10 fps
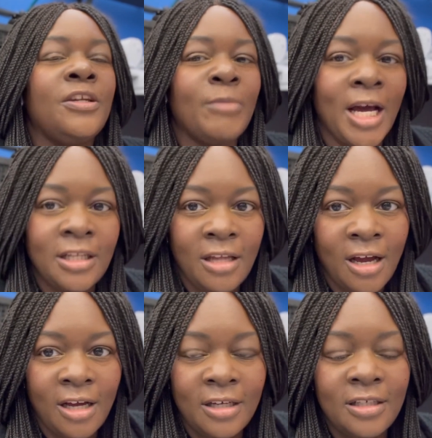
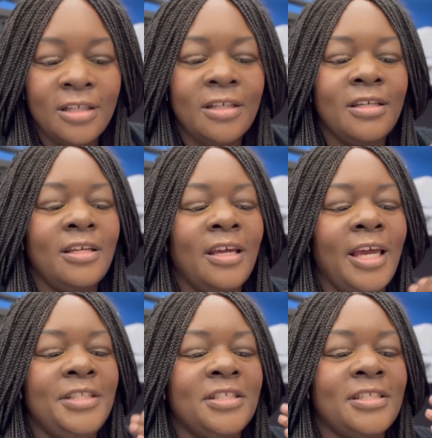monologue
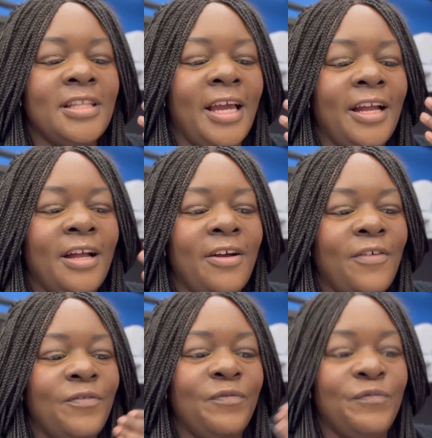and just like
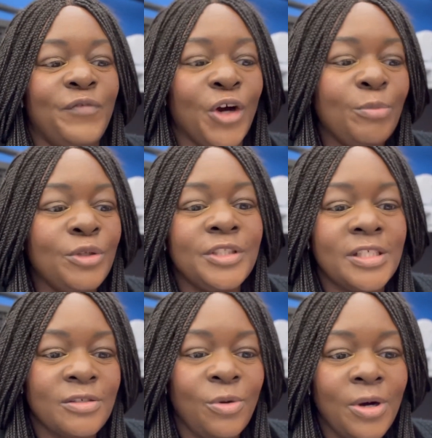verbal
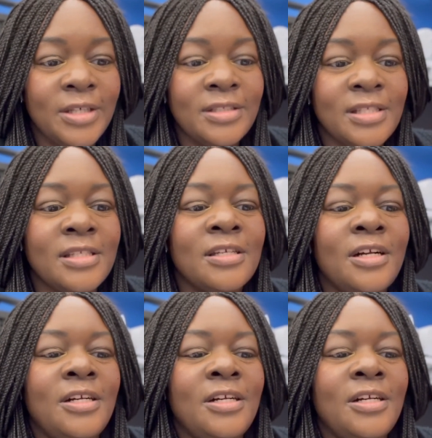discourse